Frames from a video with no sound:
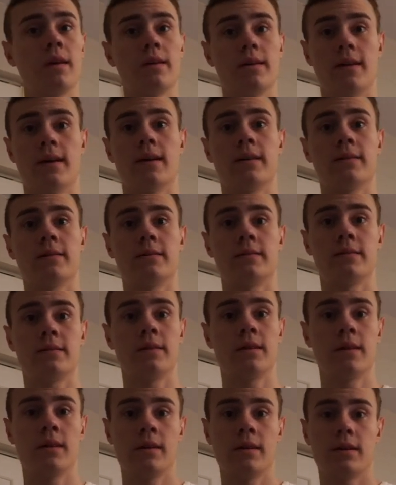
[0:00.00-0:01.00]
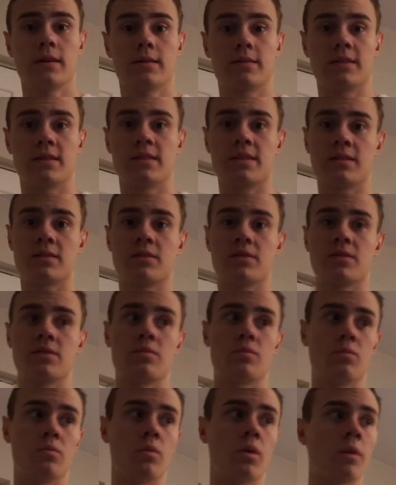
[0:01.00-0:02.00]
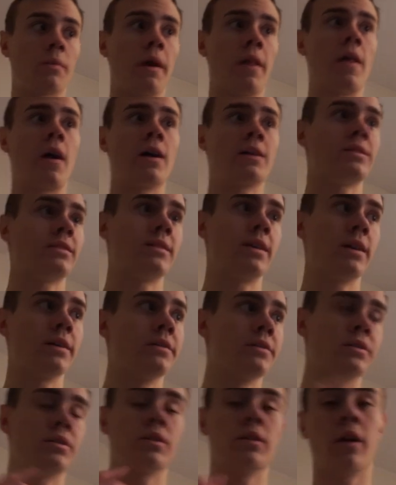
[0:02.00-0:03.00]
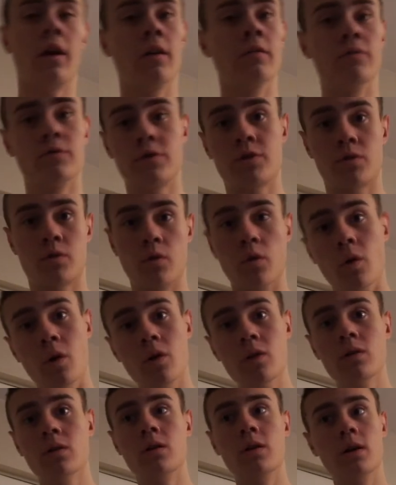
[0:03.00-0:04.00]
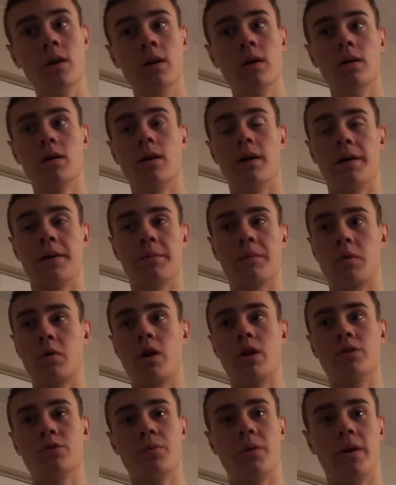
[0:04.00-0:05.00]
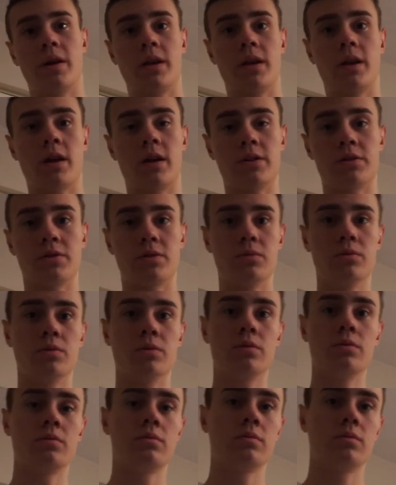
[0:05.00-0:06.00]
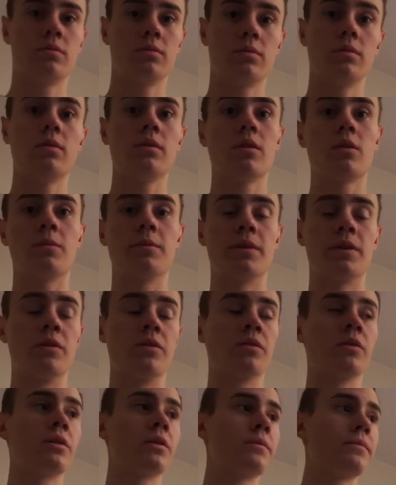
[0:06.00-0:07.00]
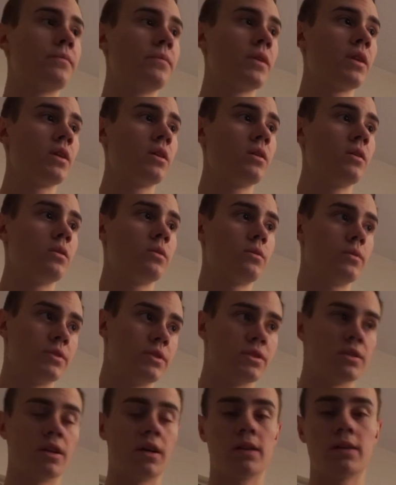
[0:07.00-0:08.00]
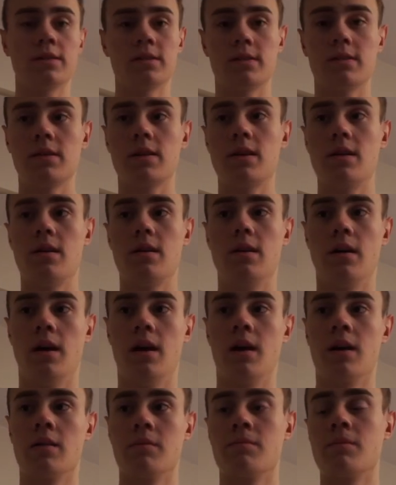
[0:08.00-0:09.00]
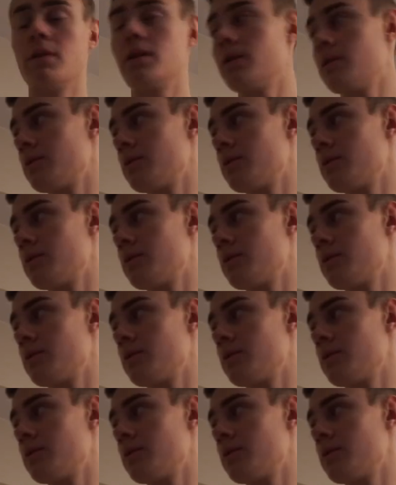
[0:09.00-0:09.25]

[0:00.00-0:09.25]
yeah, because this is one of my last days of school. I am graduating high school a little bit early, which is nice. Um,